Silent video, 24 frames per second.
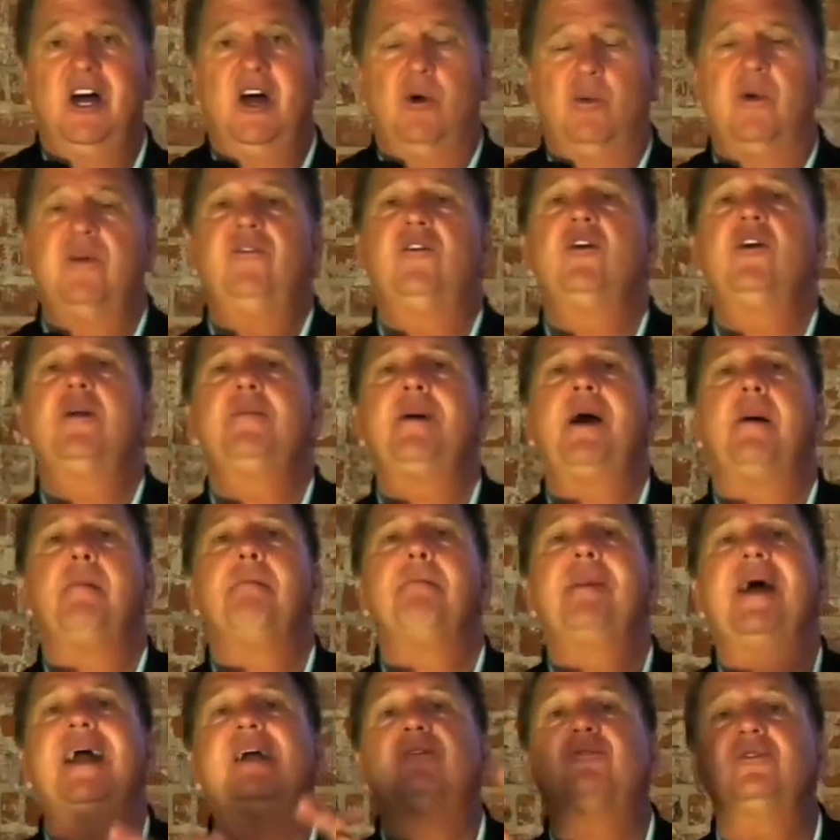We've heard about
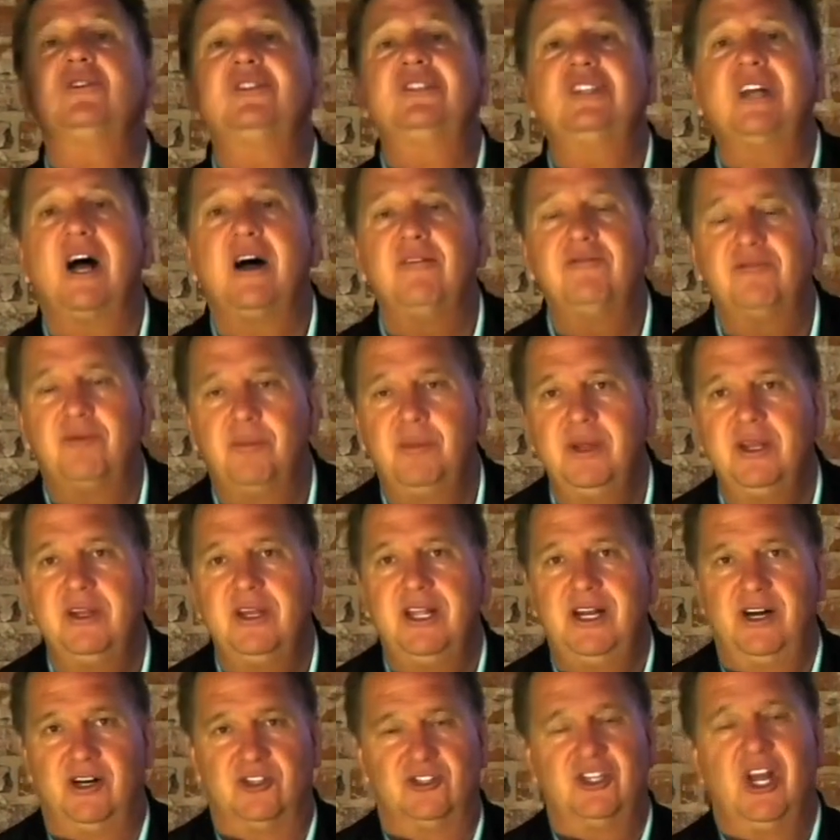Microsoft
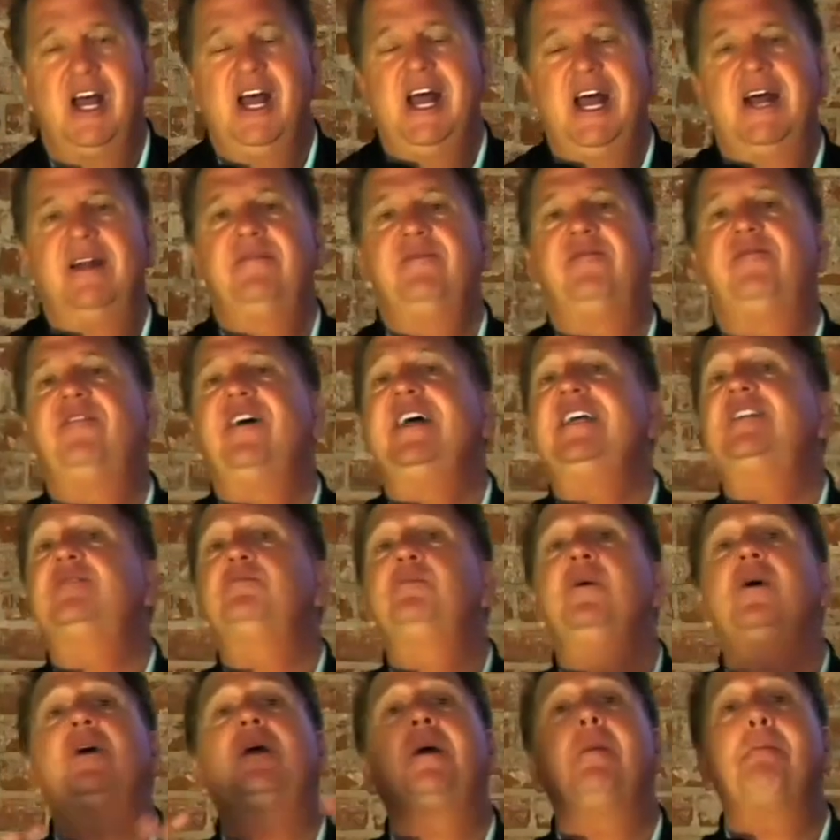billionaires and
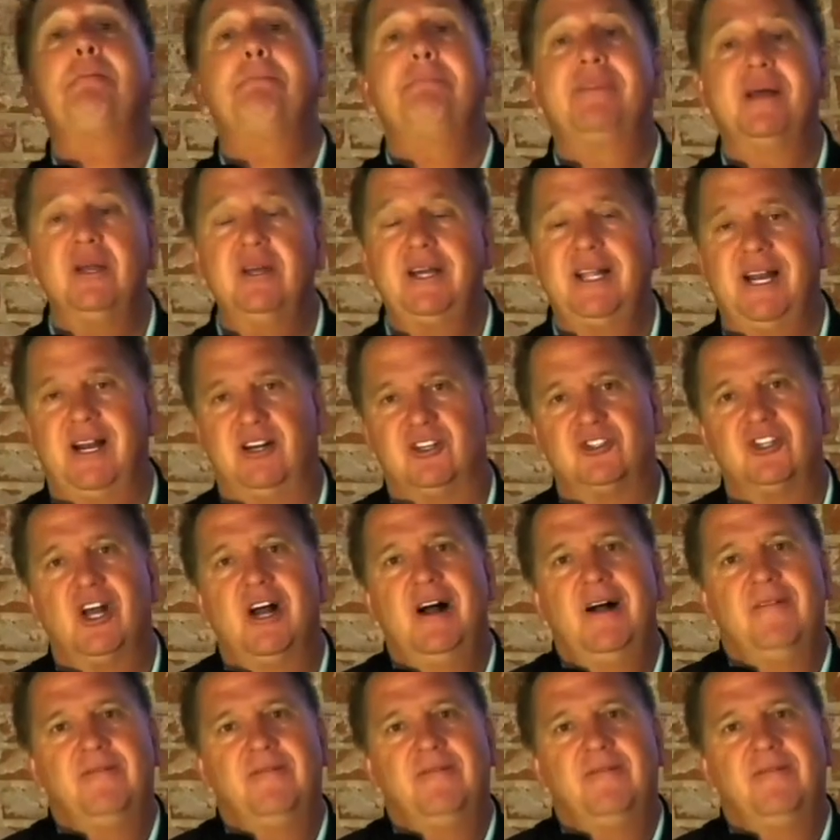Facebook billionaires.